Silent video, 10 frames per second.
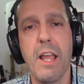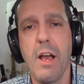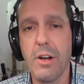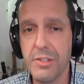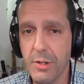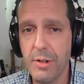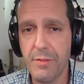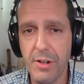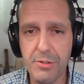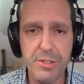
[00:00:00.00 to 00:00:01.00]
Also, if
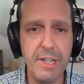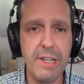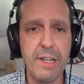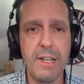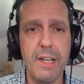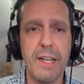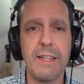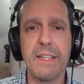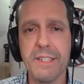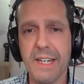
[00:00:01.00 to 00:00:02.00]
you're interested in
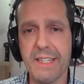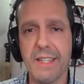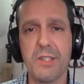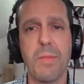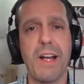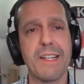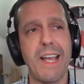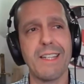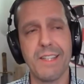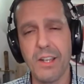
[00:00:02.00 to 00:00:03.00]
listening to this
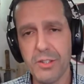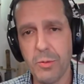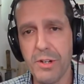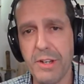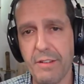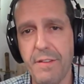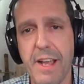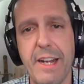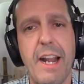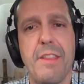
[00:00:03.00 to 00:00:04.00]
podcast elsewhere, you can
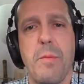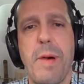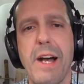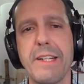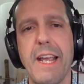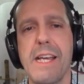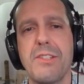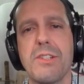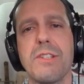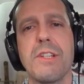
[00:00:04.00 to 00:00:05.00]
find it on the
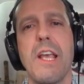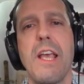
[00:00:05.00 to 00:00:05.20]
podcatchers